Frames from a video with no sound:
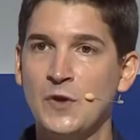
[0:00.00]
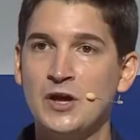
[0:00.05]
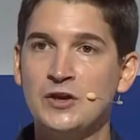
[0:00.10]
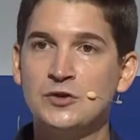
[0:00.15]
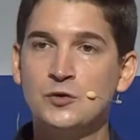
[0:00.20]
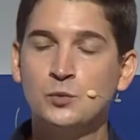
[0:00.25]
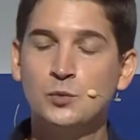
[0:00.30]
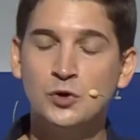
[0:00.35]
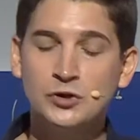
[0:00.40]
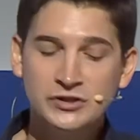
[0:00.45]
You
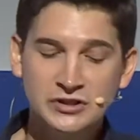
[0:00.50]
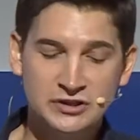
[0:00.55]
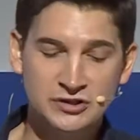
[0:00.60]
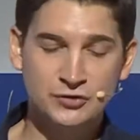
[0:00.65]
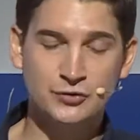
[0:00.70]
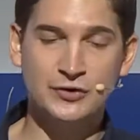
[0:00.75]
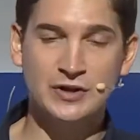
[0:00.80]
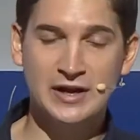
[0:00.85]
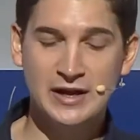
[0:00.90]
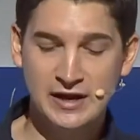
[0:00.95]
would
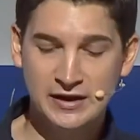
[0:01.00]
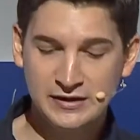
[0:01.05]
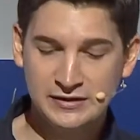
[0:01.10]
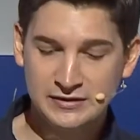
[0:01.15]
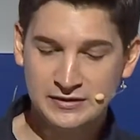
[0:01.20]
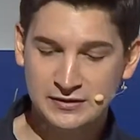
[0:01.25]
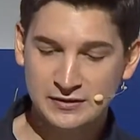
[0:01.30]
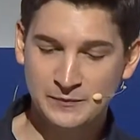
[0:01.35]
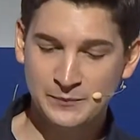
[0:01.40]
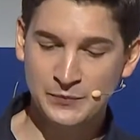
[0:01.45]
create
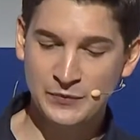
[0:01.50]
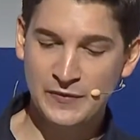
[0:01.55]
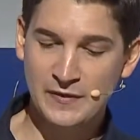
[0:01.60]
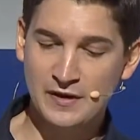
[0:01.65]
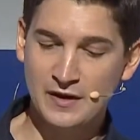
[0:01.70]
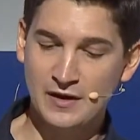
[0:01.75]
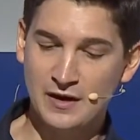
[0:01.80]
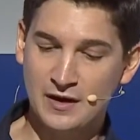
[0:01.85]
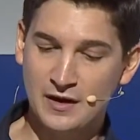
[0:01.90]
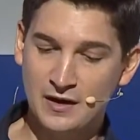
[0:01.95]

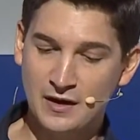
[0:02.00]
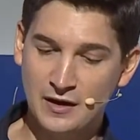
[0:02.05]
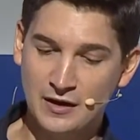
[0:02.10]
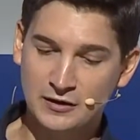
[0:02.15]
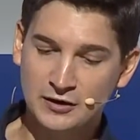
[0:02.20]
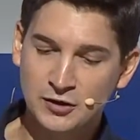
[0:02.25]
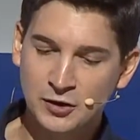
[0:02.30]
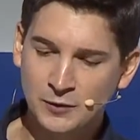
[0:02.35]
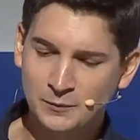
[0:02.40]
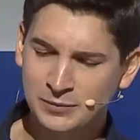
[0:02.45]
a
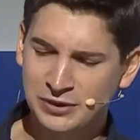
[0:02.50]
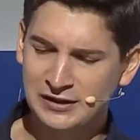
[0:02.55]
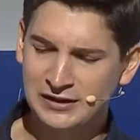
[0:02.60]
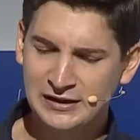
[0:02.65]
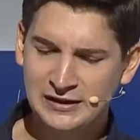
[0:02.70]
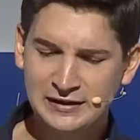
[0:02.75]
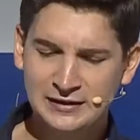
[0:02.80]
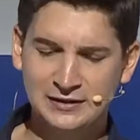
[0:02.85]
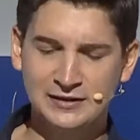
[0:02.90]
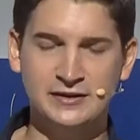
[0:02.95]

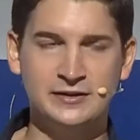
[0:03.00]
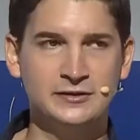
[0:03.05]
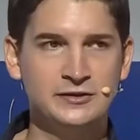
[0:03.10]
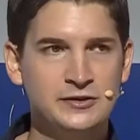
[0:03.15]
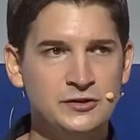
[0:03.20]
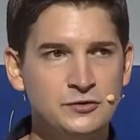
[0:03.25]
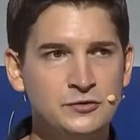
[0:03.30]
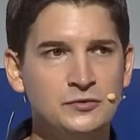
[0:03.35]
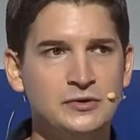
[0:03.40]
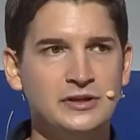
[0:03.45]
completely
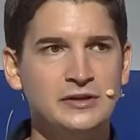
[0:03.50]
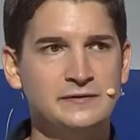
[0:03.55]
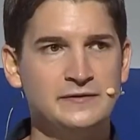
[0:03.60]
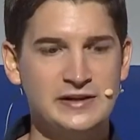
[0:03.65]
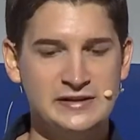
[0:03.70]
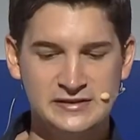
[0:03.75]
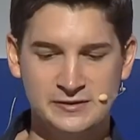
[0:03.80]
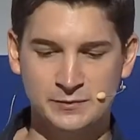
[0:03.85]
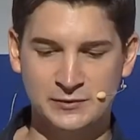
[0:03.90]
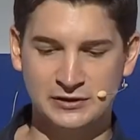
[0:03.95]
new
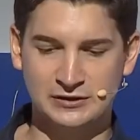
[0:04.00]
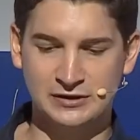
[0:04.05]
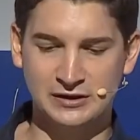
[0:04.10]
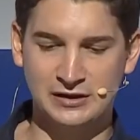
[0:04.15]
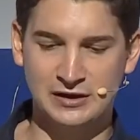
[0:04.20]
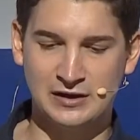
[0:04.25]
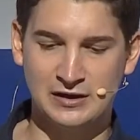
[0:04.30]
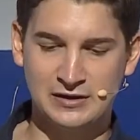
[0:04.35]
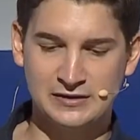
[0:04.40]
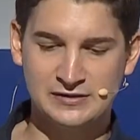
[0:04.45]
investment
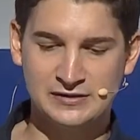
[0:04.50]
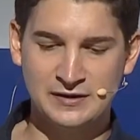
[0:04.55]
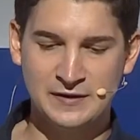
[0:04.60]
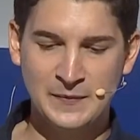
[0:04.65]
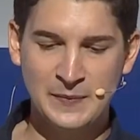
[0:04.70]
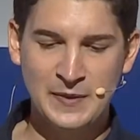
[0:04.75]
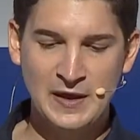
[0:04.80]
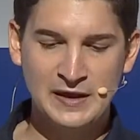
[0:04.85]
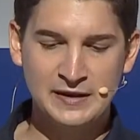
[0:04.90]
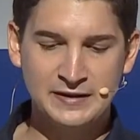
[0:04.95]
class
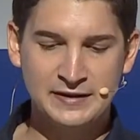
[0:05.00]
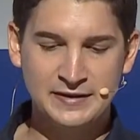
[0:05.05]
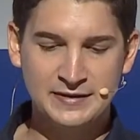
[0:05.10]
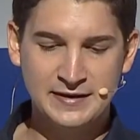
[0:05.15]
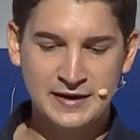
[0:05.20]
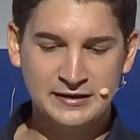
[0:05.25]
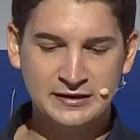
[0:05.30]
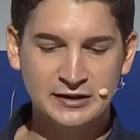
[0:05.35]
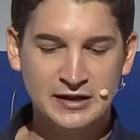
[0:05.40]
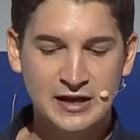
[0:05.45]

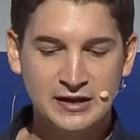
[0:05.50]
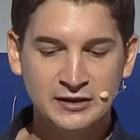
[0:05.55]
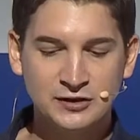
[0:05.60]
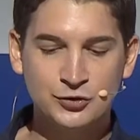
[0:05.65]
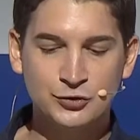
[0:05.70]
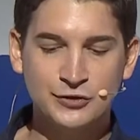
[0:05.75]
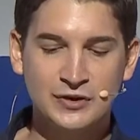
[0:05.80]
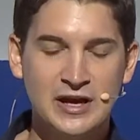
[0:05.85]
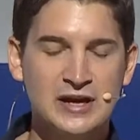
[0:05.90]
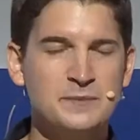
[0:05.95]
that can
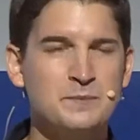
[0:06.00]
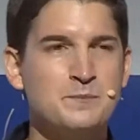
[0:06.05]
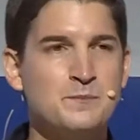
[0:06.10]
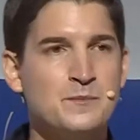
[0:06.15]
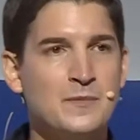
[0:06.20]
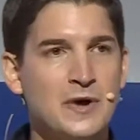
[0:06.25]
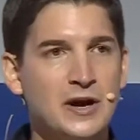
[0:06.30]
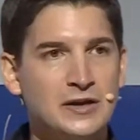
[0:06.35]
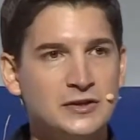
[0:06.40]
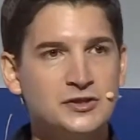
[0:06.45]
create
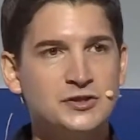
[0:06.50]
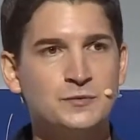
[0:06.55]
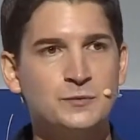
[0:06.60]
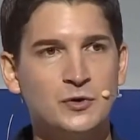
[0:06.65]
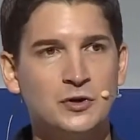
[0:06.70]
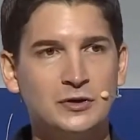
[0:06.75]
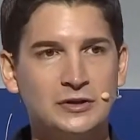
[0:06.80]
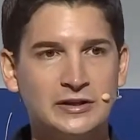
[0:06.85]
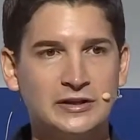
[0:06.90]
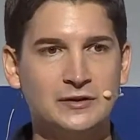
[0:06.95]
much
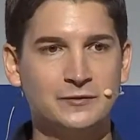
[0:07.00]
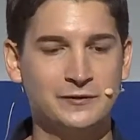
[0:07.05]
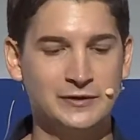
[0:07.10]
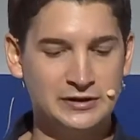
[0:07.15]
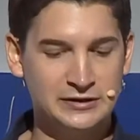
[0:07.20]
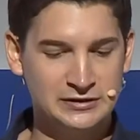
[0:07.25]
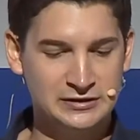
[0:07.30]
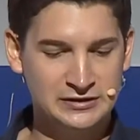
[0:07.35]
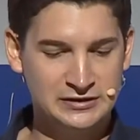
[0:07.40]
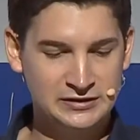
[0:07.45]
more
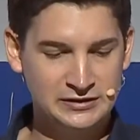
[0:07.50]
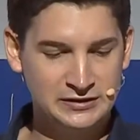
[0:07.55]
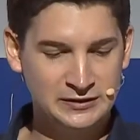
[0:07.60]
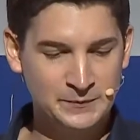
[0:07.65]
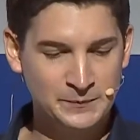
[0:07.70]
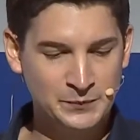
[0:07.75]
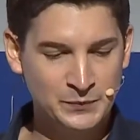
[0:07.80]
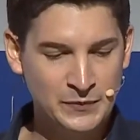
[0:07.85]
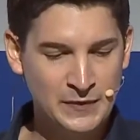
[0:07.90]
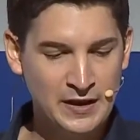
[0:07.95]
liquidity
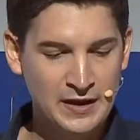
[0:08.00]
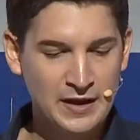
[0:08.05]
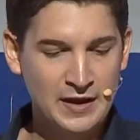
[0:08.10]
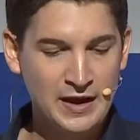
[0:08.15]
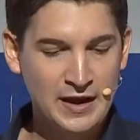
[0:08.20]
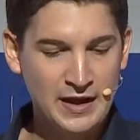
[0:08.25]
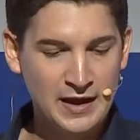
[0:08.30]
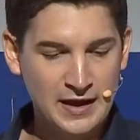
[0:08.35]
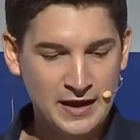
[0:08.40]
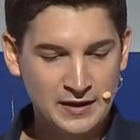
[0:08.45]

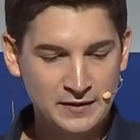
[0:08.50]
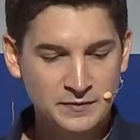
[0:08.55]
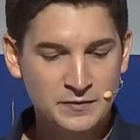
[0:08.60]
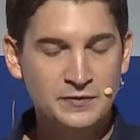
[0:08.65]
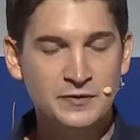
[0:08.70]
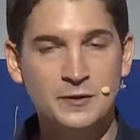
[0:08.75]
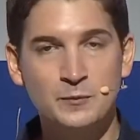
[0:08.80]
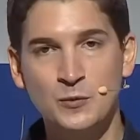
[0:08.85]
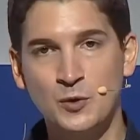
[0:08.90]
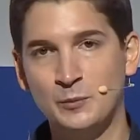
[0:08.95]
in
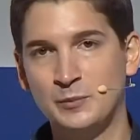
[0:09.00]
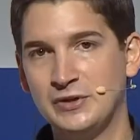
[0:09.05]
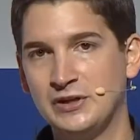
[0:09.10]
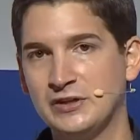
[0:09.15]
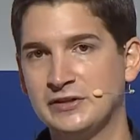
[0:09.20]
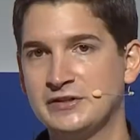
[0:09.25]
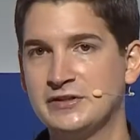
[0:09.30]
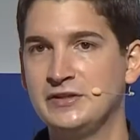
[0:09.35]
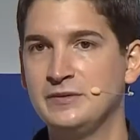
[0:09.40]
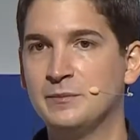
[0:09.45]
the
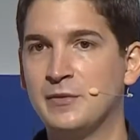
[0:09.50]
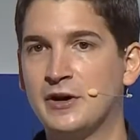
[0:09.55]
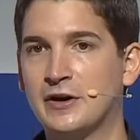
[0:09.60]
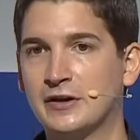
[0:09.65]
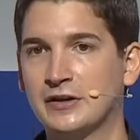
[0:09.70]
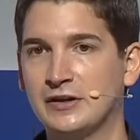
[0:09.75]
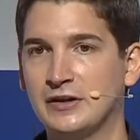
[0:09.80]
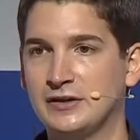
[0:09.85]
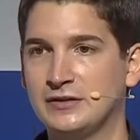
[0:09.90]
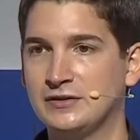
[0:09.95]
mobility
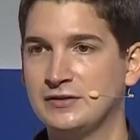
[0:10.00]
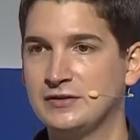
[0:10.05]
market.